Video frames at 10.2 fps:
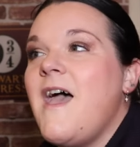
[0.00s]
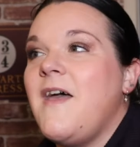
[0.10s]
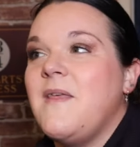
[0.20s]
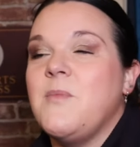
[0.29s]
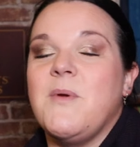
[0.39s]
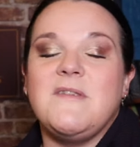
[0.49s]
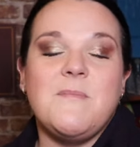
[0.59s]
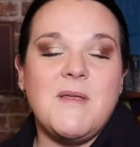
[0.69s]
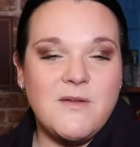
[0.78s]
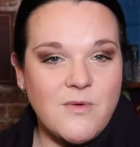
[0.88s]
And then we went
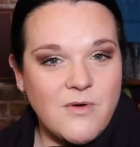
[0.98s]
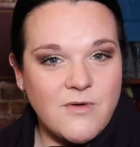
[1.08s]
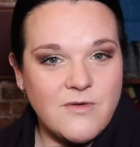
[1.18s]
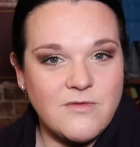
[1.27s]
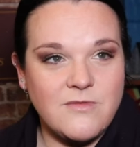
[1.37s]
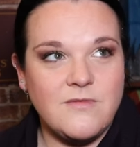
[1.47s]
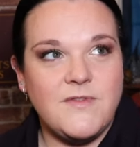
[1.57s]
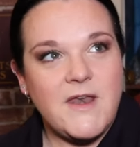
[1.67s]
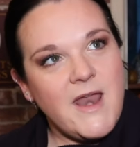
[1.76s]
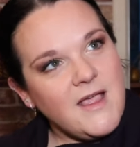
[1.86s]
to Meadowhall
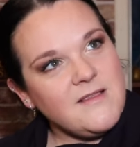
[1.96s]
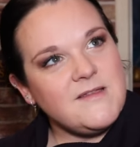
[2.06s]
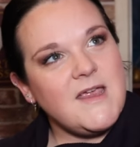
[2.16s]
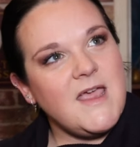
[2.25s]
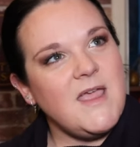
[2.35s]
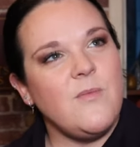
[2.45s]
the next day.